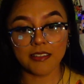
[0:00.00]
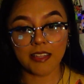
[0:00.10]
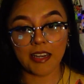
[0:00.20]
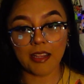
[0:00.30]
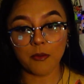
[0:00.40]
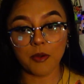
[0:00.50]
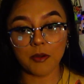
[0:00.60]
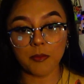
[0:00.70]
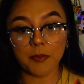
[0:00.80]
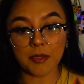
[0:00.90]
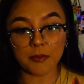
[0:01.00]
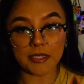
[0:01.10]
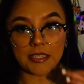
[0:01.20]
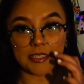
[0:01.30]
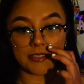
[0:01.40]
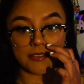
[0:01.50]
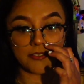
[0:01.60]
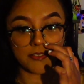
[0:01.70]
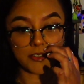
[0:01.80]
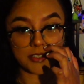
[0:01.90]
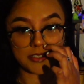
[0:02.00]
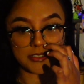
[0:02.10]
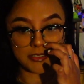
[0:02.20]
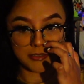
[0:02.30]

that I will be reading for